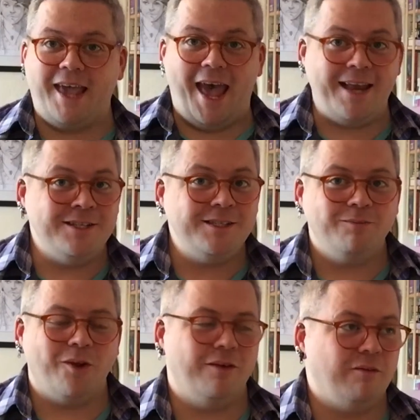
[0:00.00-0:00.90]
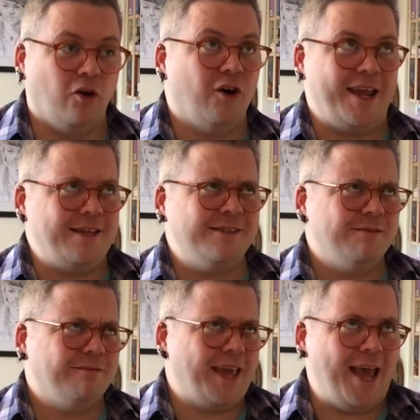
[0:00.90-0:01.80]
end, or is
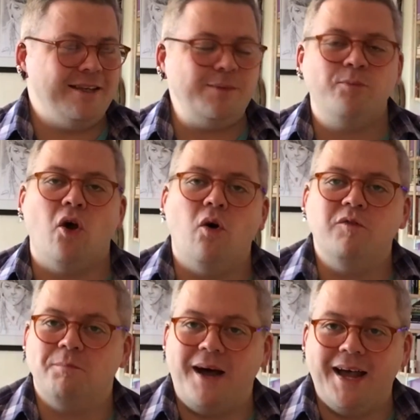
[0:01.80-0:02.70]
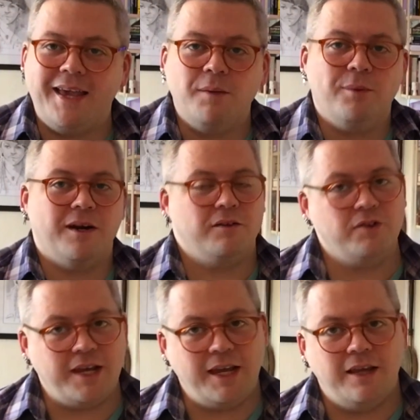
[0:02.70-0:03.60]
the end, of my part
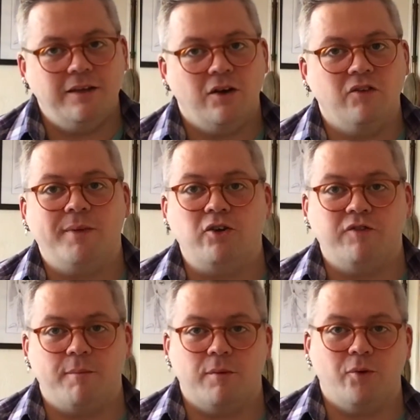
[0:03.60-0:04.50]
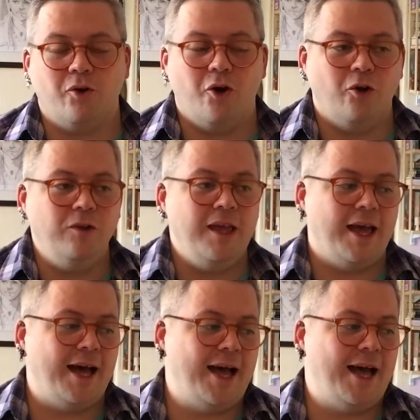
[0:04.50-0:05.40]
3 of my November book haul.
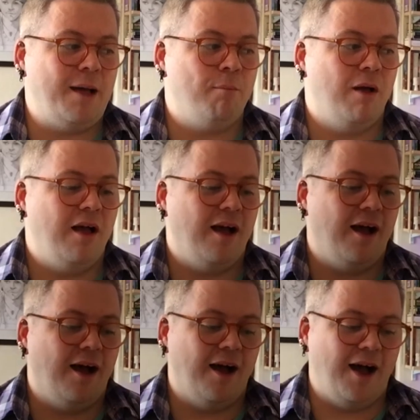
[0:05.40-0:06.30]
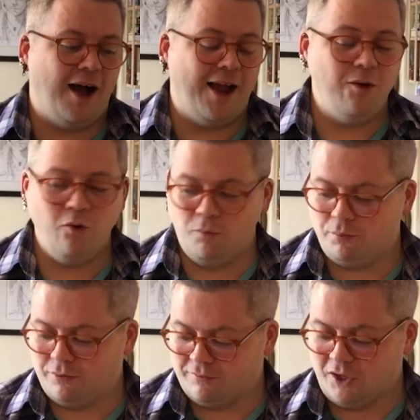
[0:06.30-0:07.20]
I hope
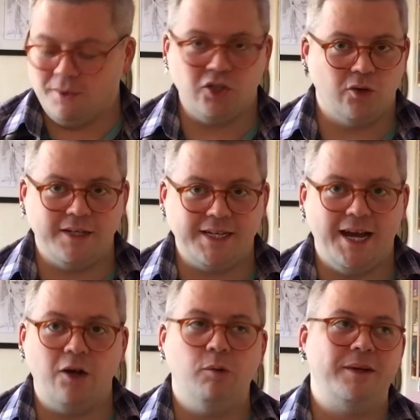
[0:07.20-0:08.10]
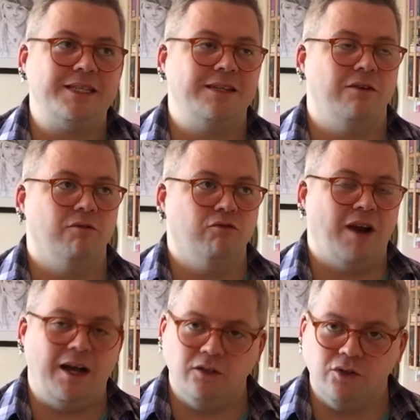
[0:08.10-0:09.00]
you enjoyed it. I hope I didn't
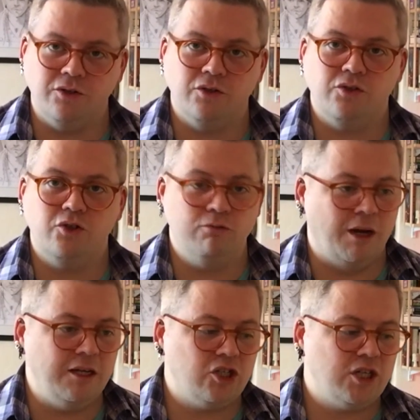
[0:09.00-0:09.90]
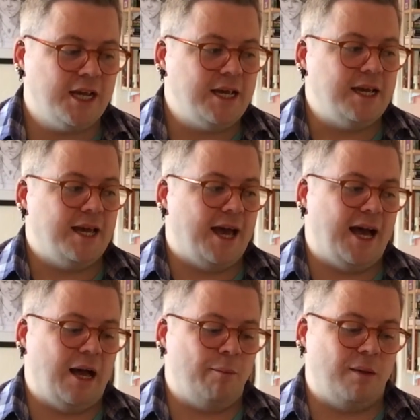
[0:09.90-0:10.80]
rattle on too much
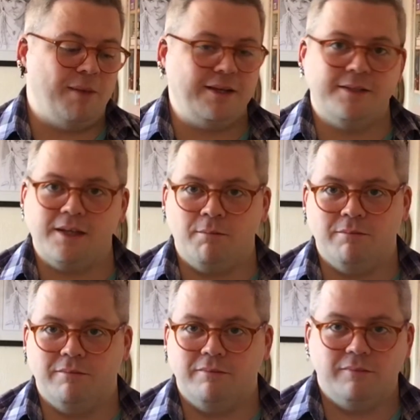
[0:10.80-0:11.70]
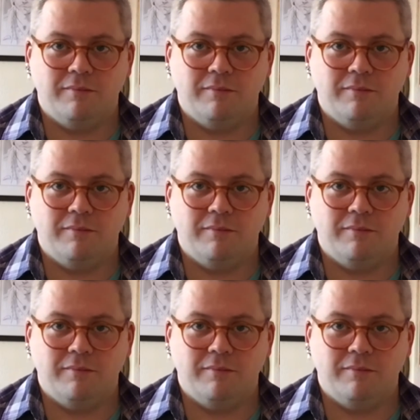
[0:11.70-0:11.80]
and made some